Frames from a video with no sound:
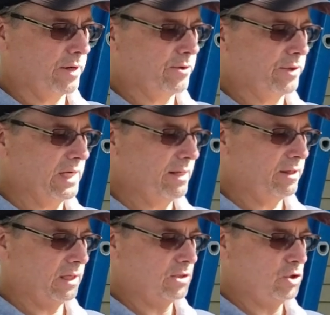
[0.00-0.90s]
underneath
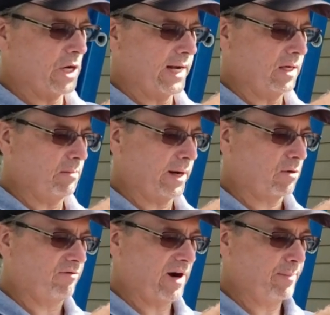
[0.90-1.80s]
these giant
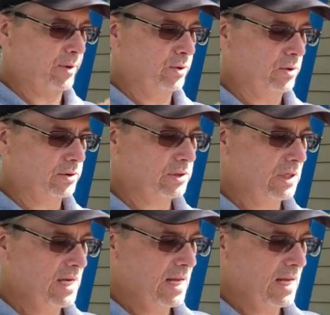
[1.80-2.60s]
microfiber noodles